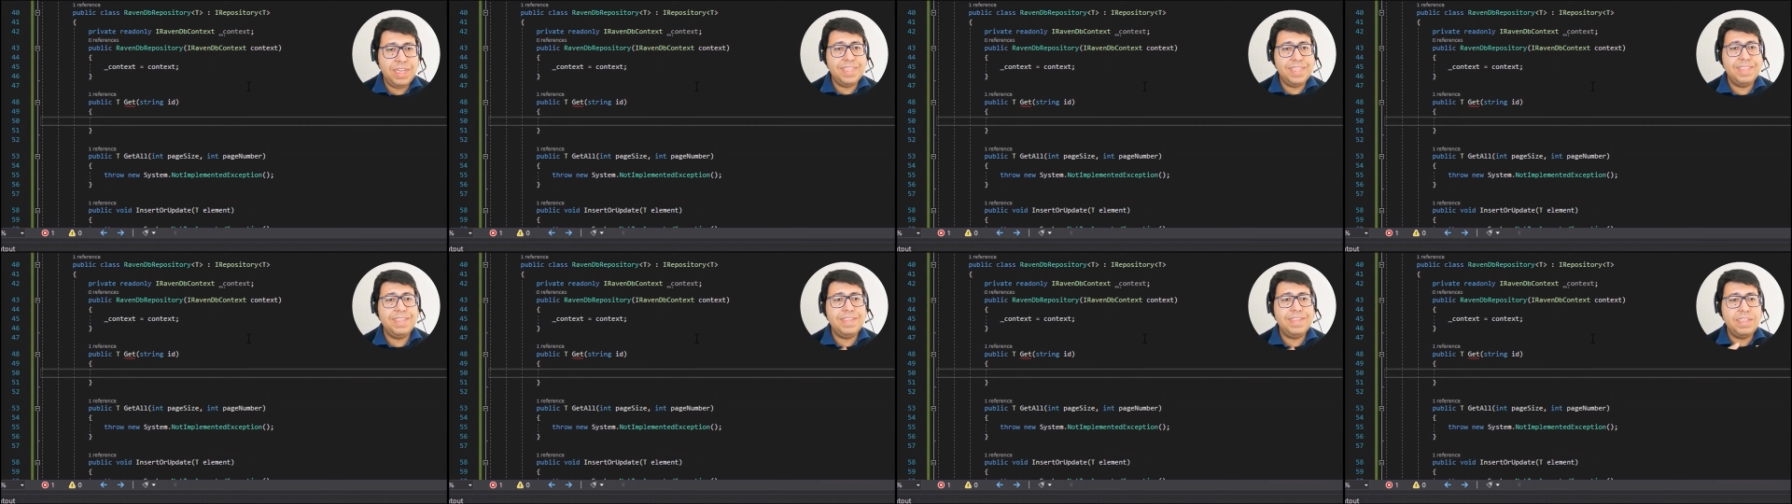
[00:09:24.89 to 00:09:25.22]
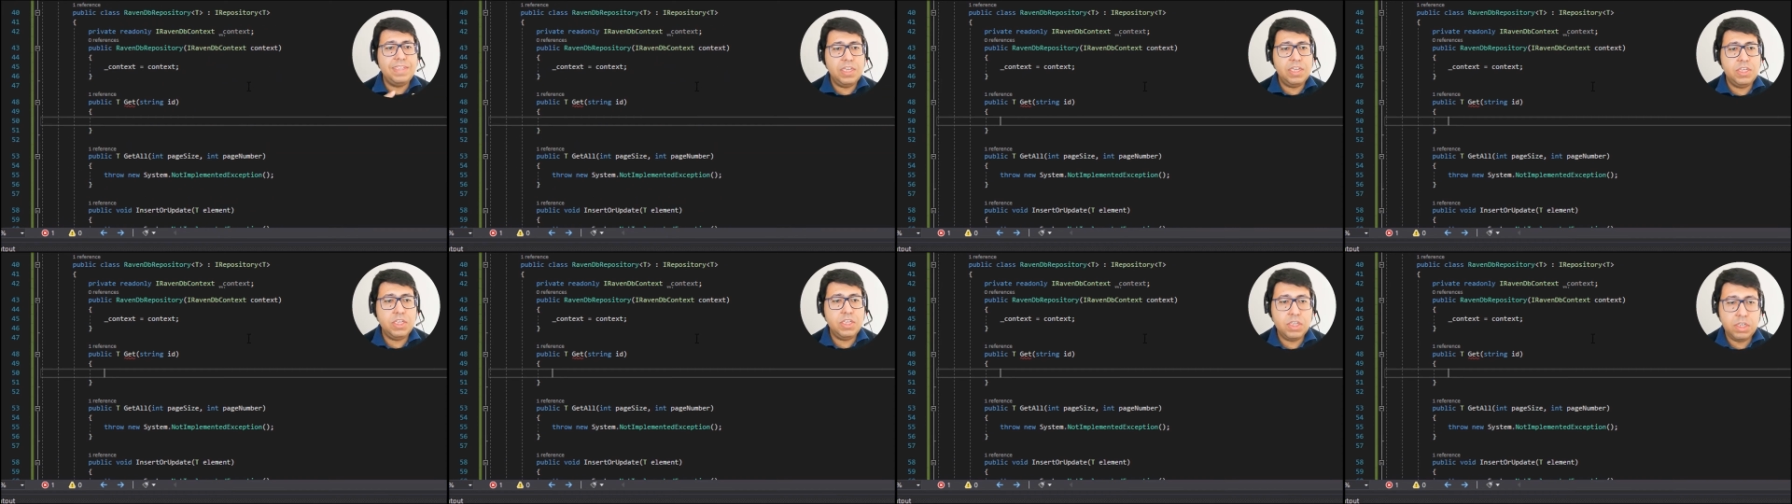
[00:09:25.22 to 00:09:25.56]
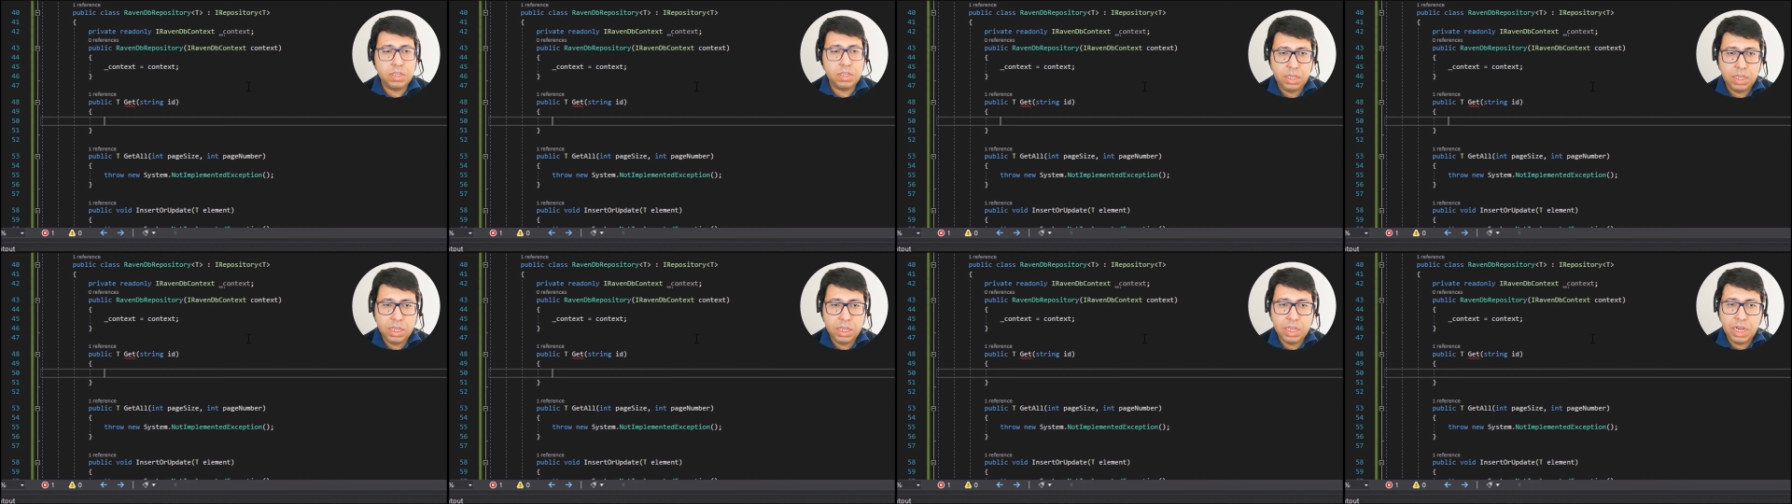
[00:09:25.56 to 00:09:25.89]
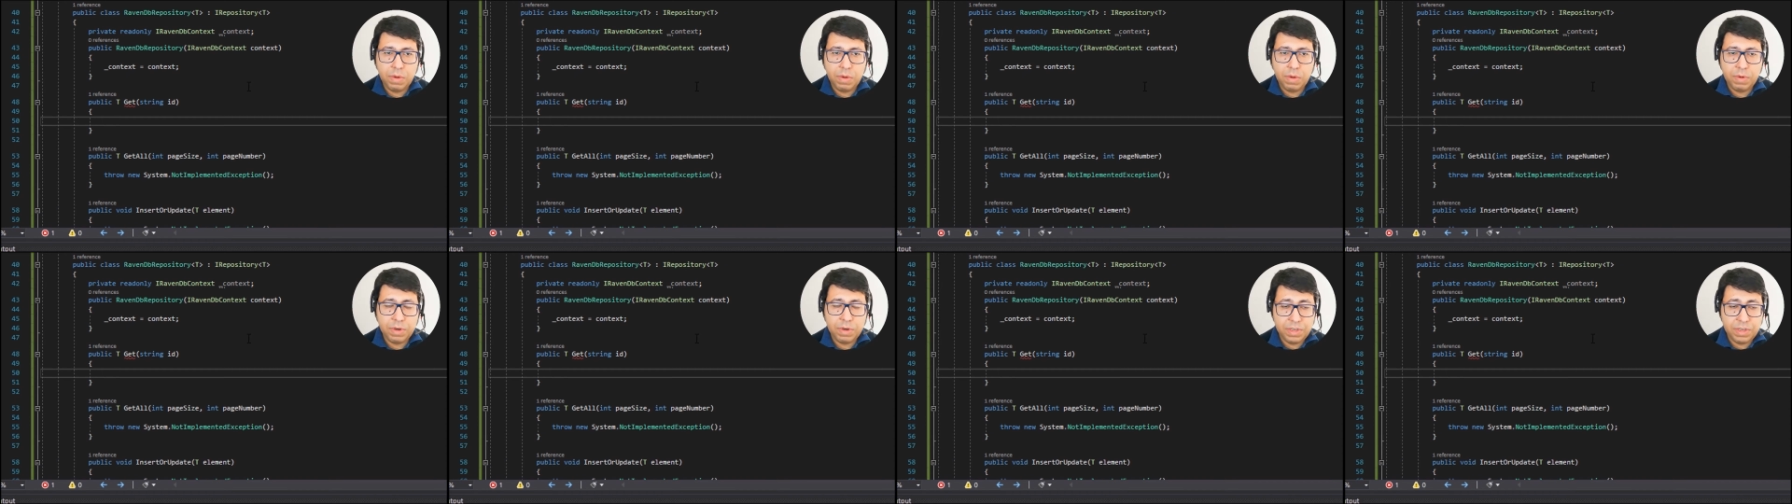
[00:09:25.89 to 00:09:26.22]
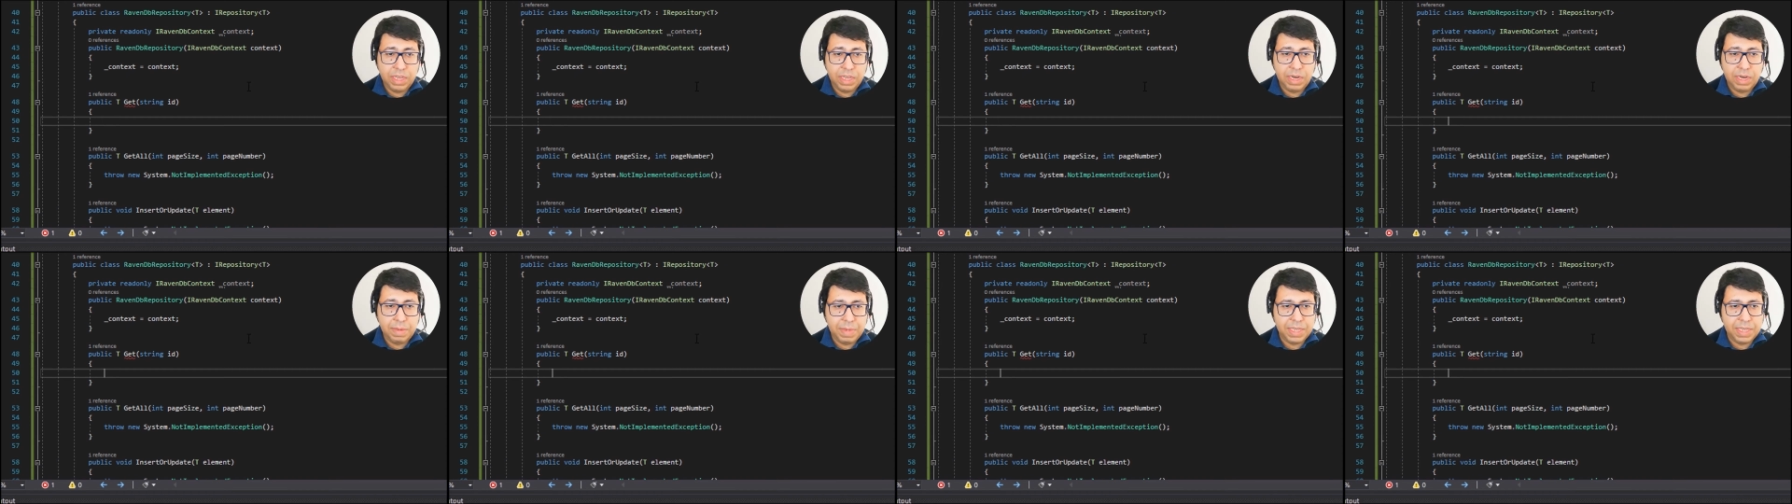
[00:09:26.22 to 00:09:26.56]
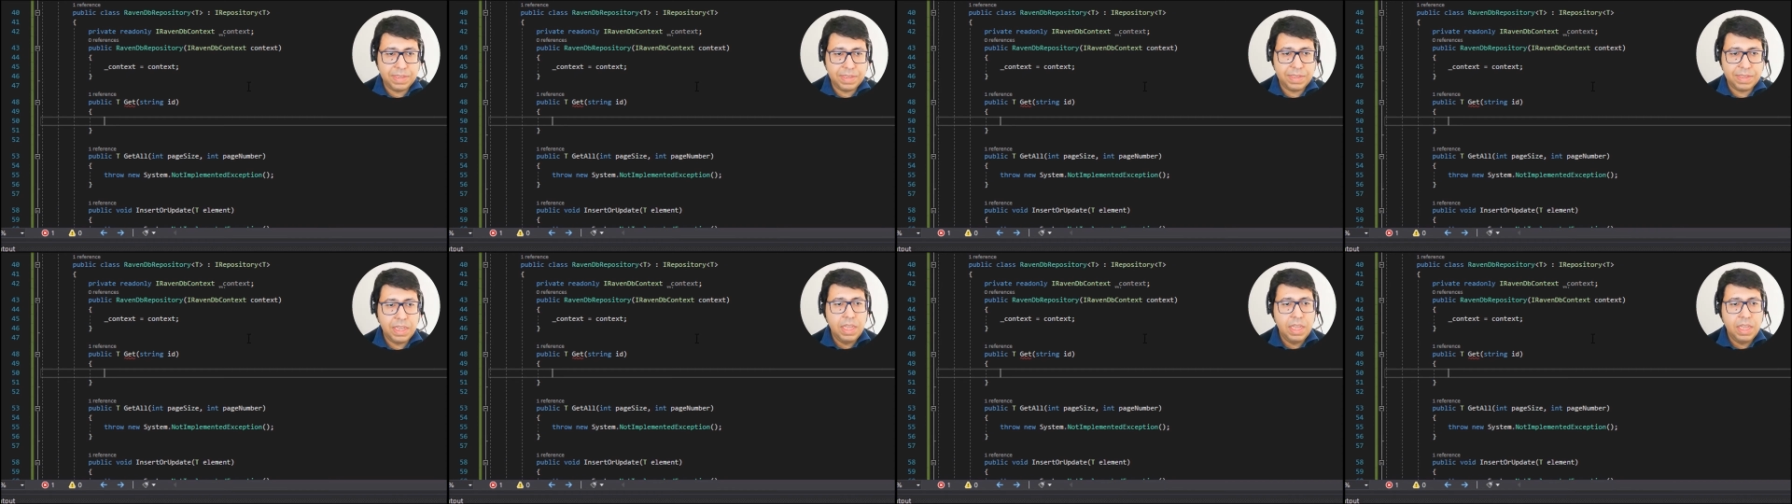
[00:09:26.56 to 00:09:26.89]
a session in our
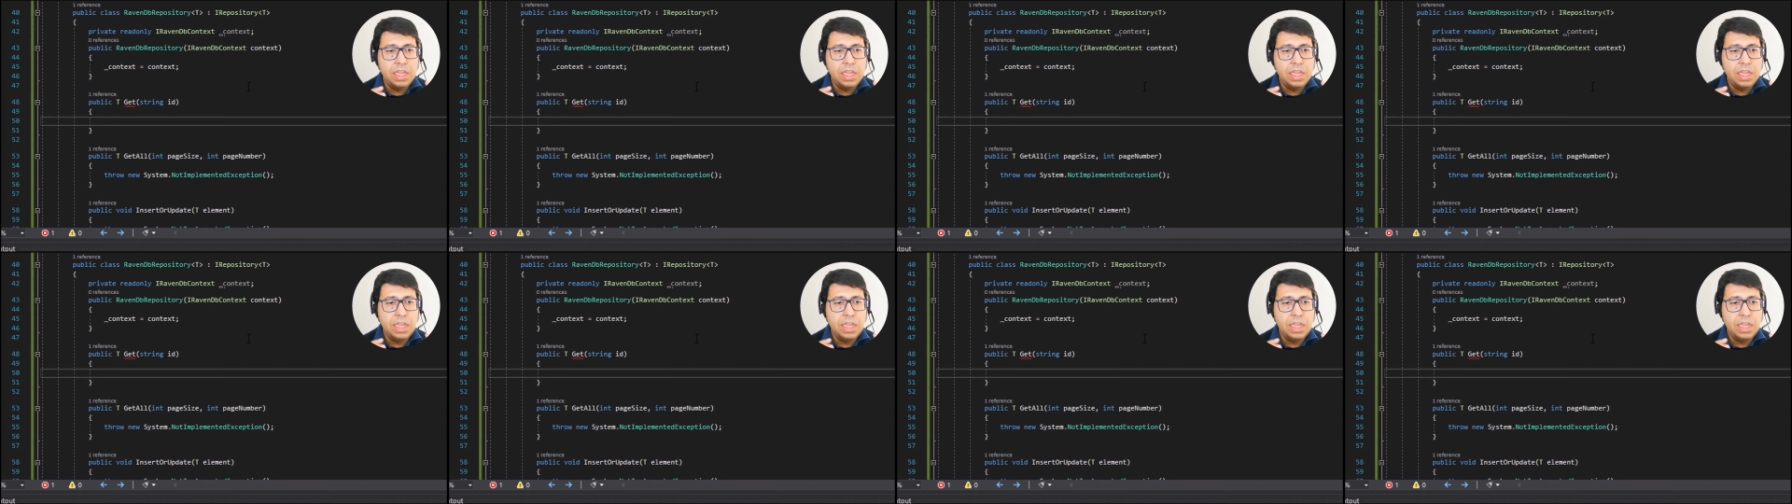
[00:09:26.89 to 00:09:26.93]
database.